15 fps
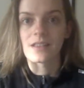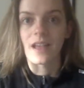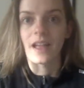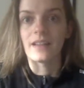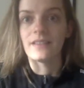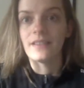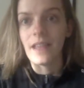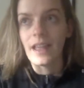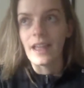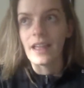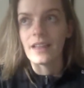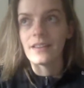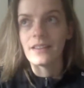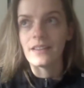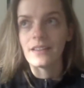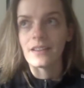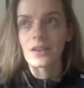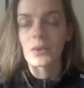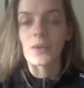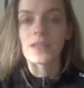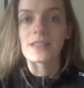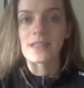and then
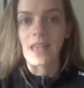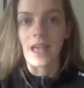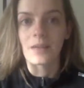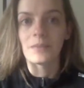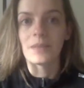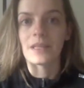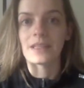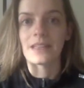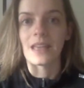Queen's Gambit